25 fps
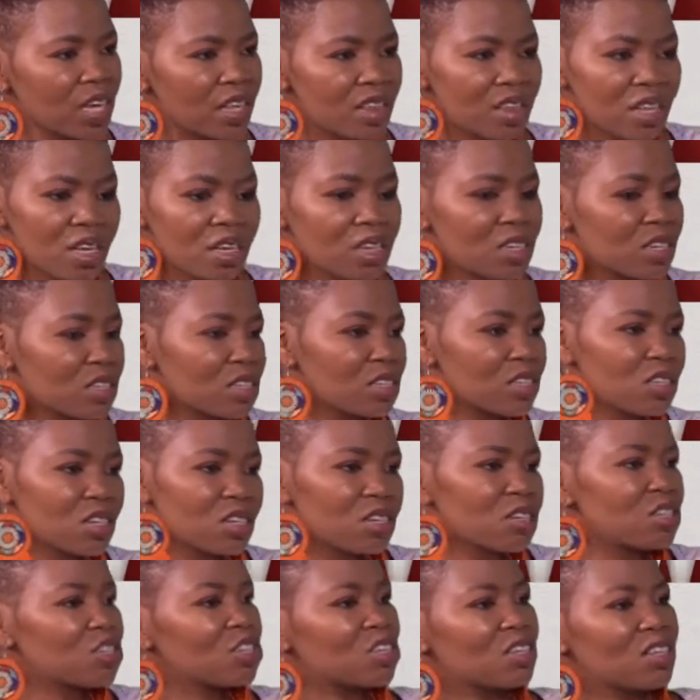and then
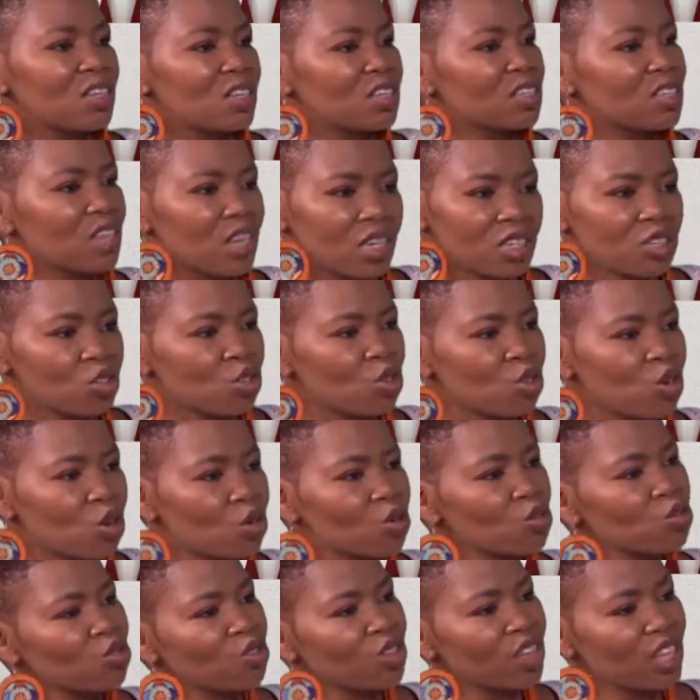research decides to
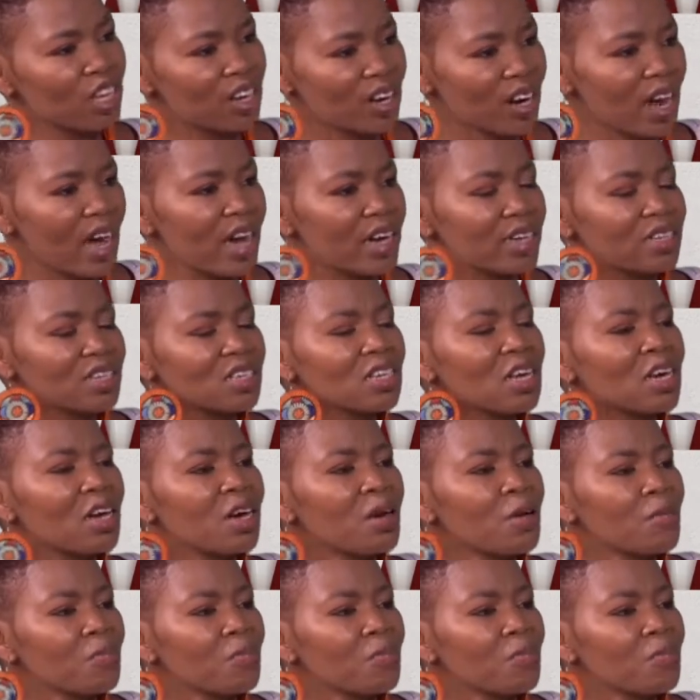go to the right.